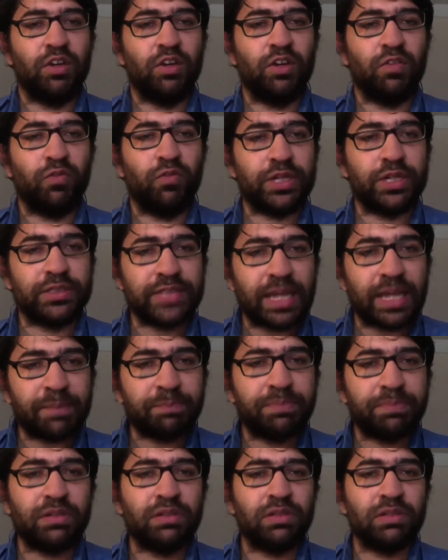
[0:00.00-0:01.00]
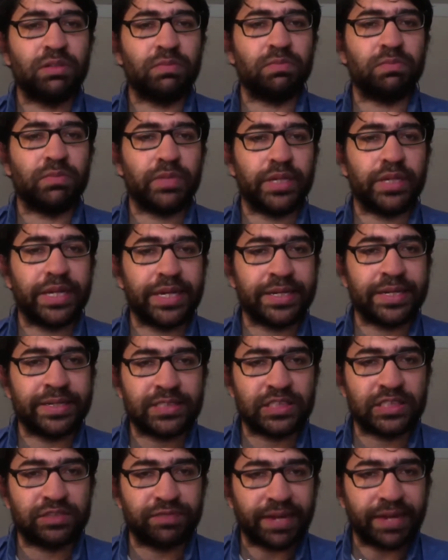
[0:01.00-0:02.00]
for example, in its
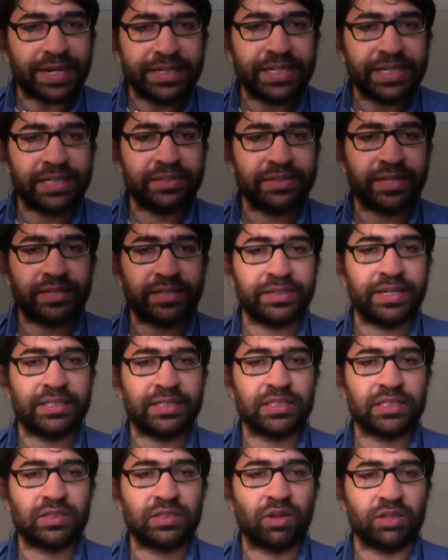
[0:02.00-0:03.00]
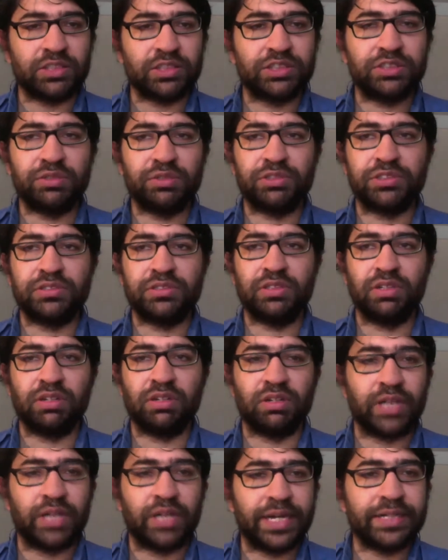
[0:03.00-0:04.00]
finding that there is a constitutional
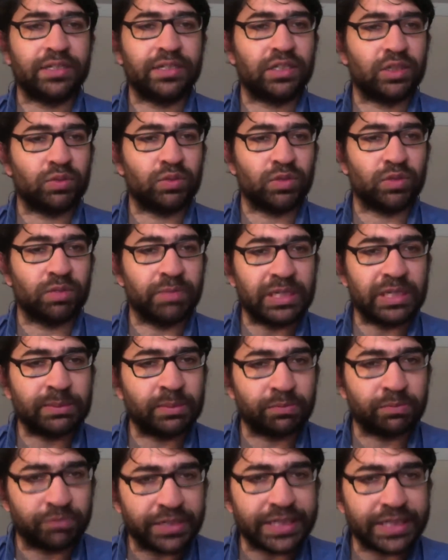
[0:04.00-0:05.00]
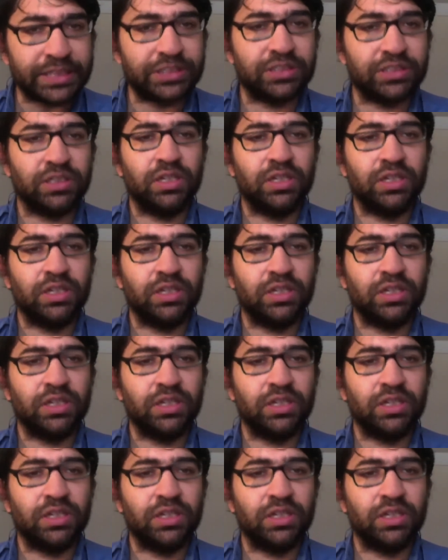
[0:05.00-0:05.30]
right to a minimum wage,